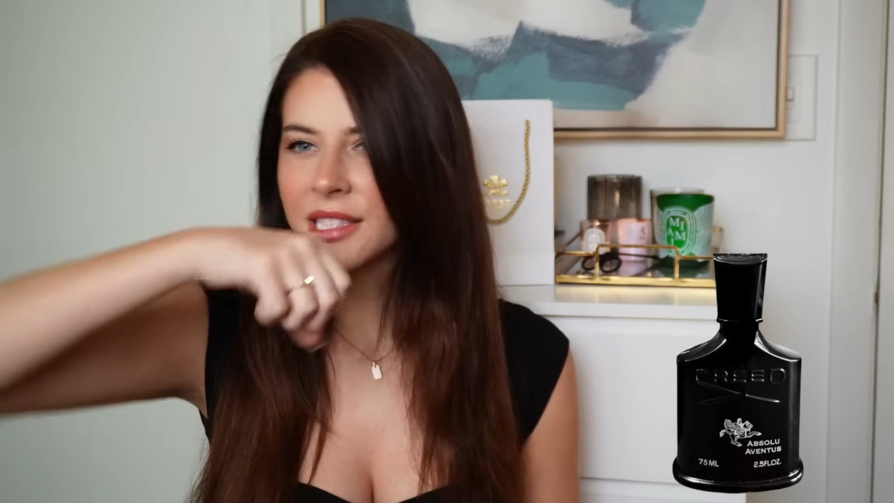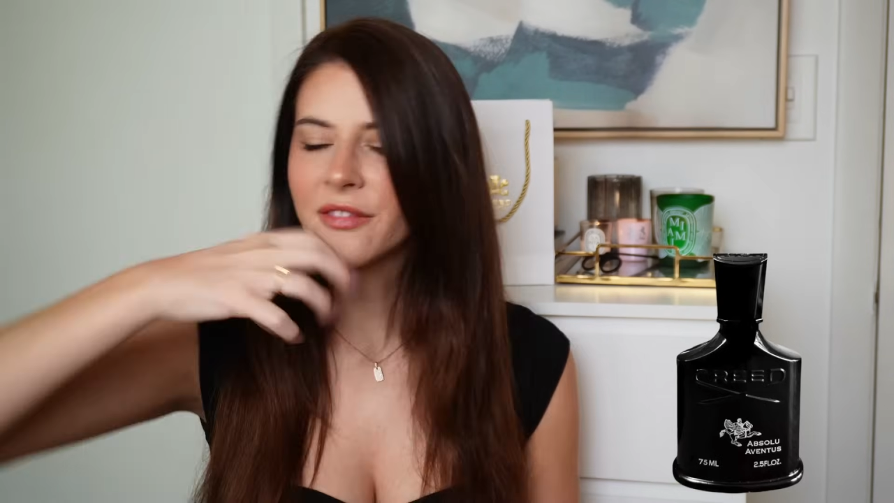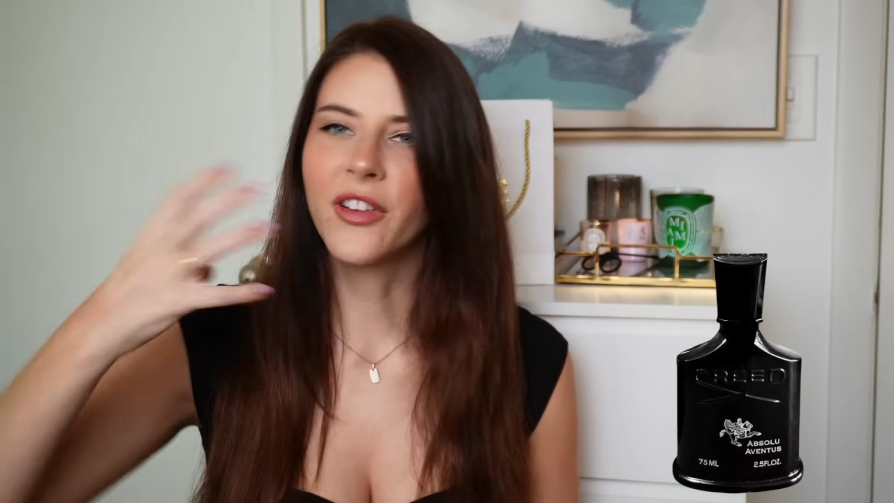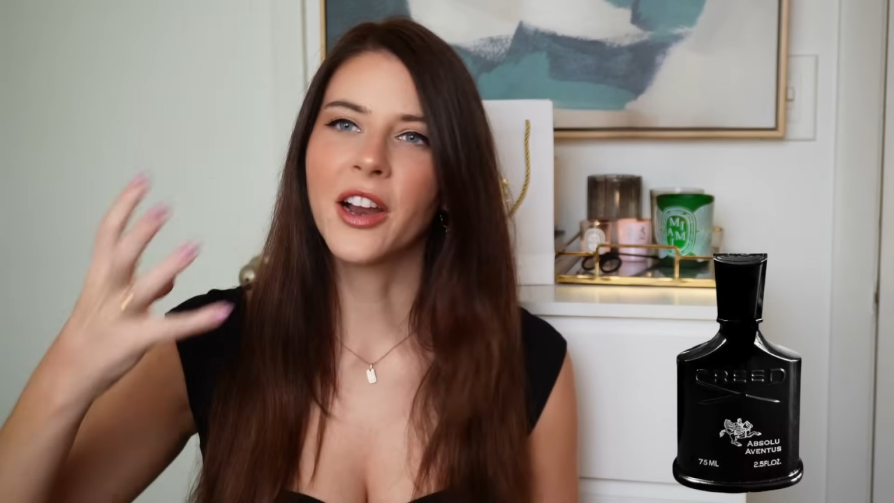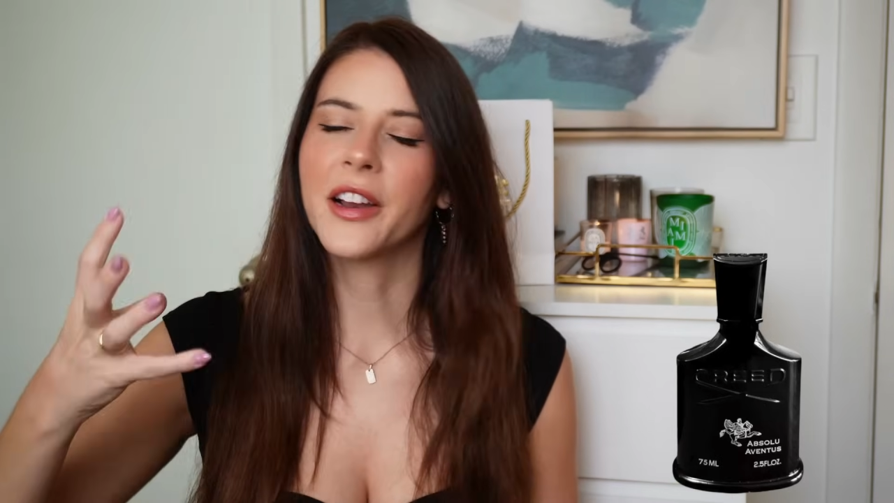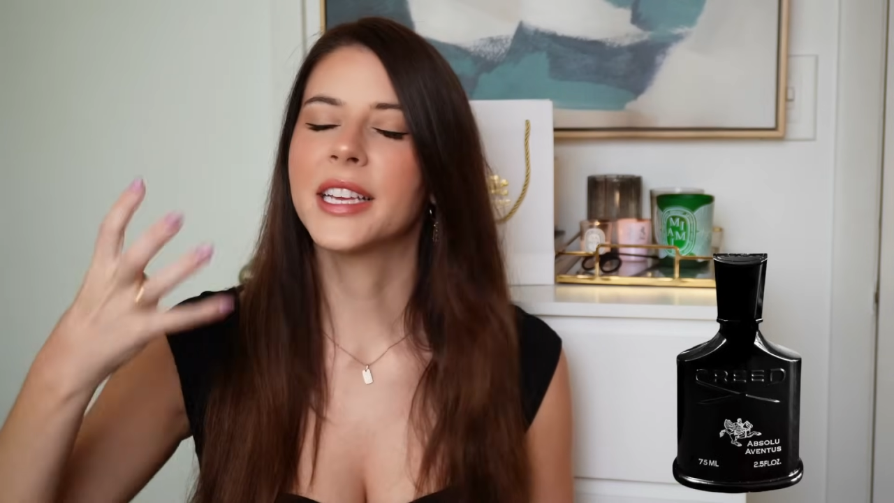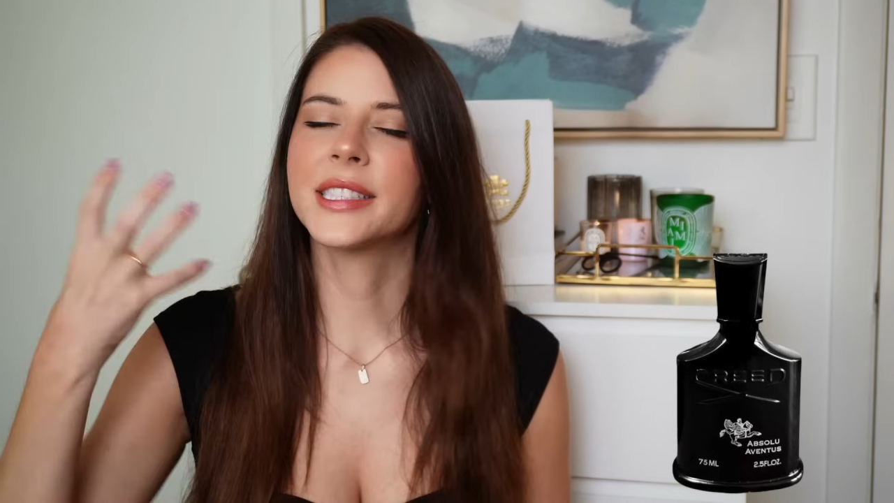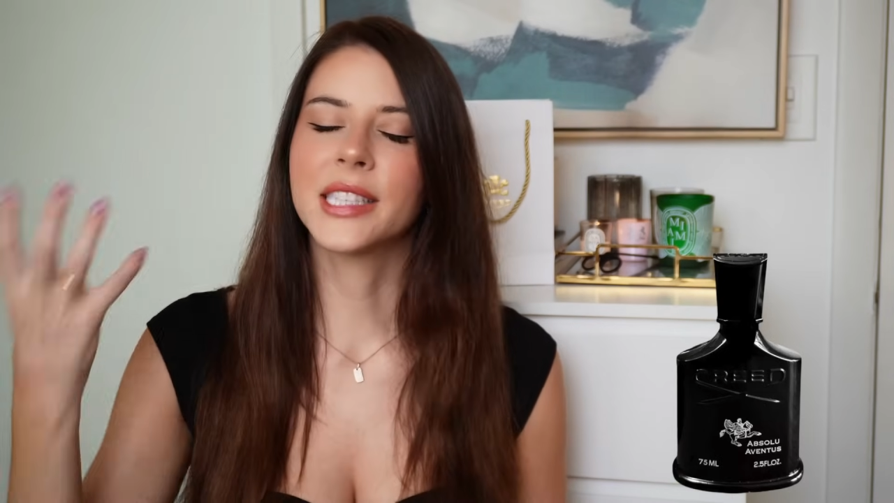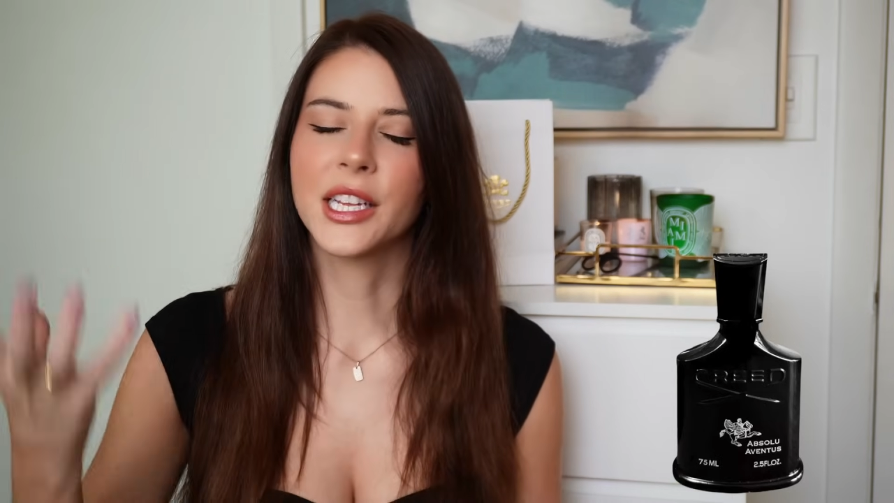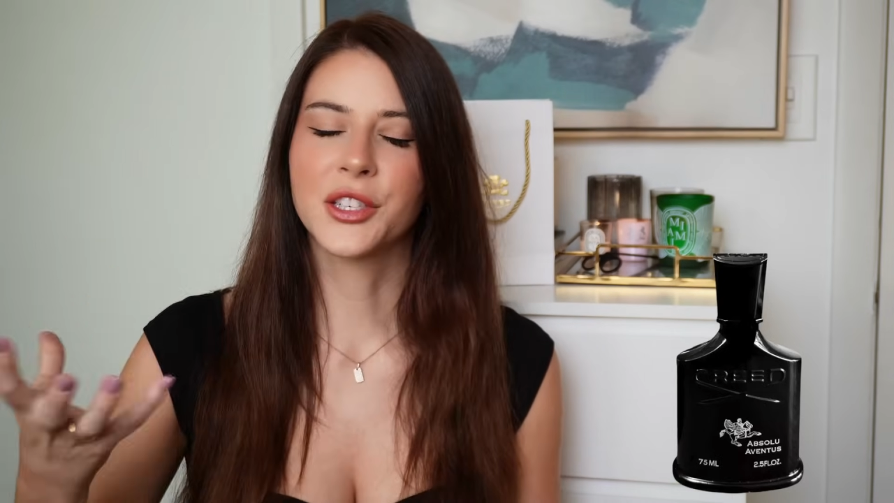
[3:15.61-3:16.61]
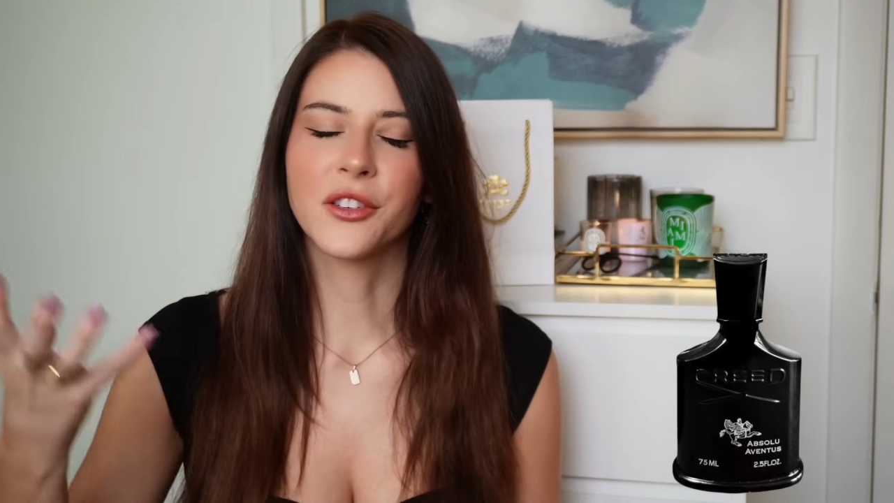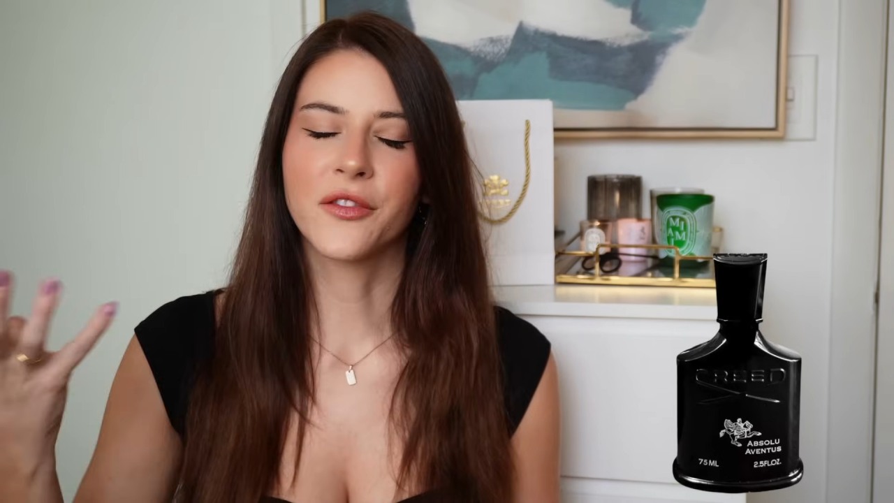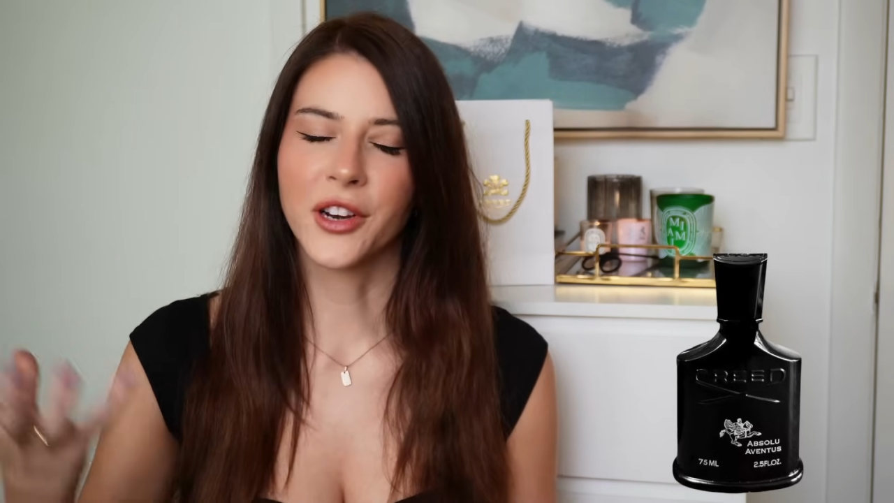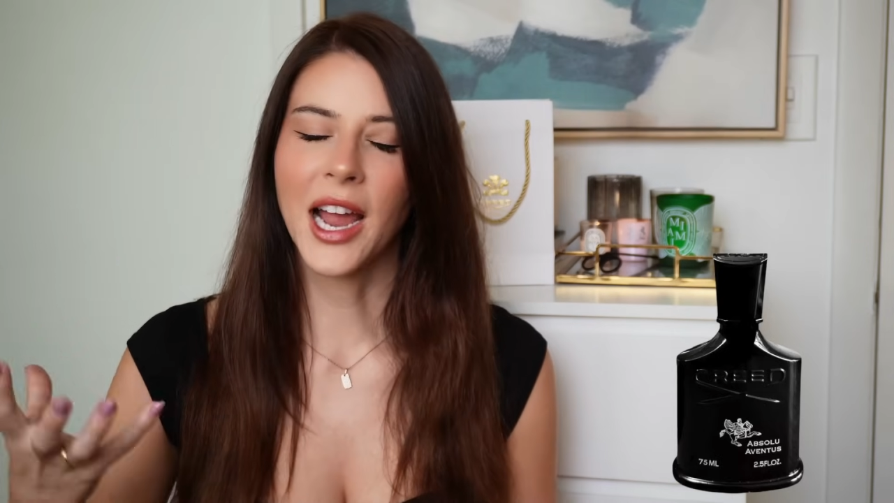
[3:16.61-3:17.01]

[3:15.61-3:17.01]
It's very essential for